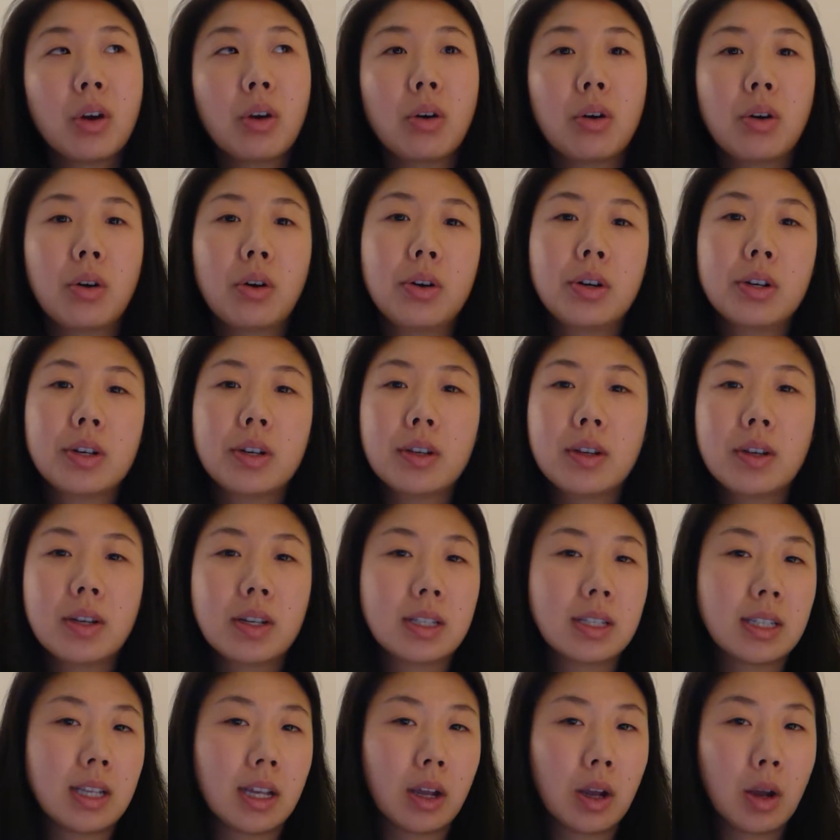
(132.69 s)
or
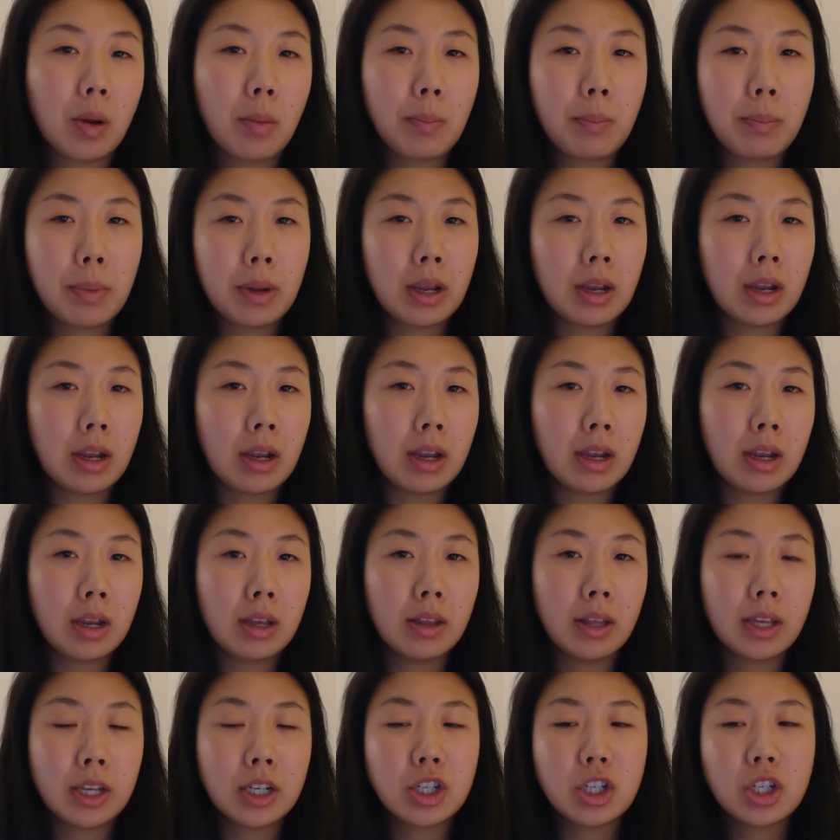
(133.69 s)
like
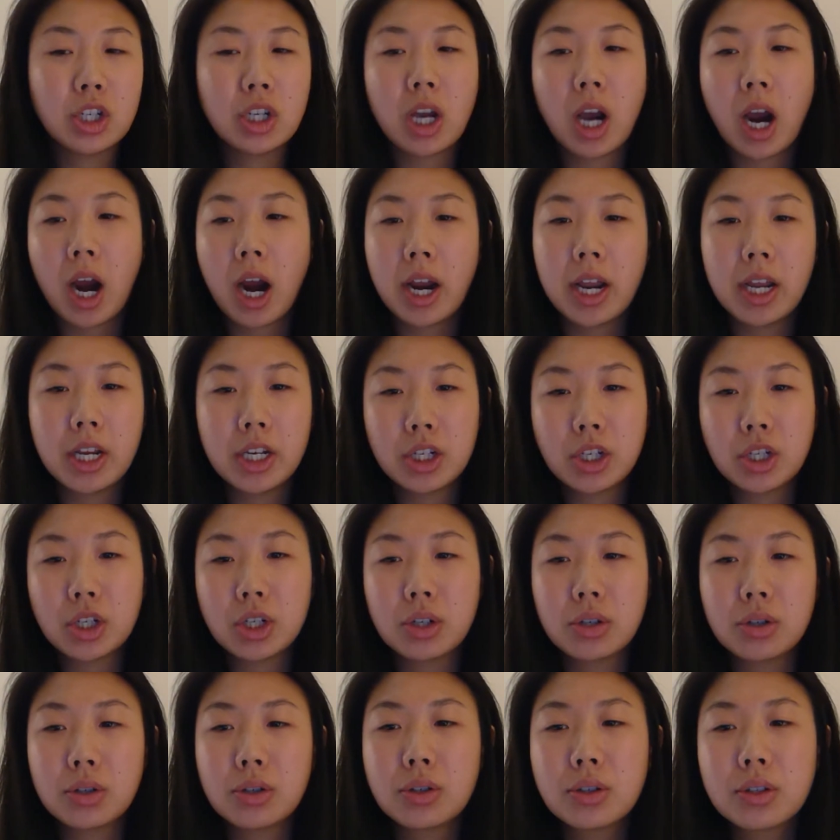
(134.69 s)
syncope, like GI
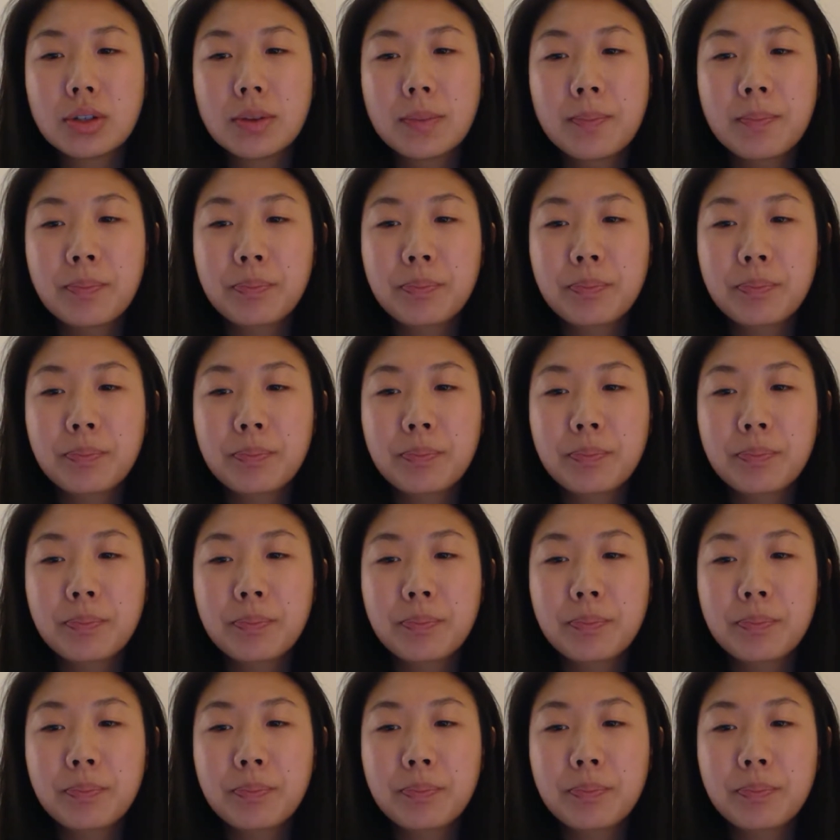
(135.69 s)
issues,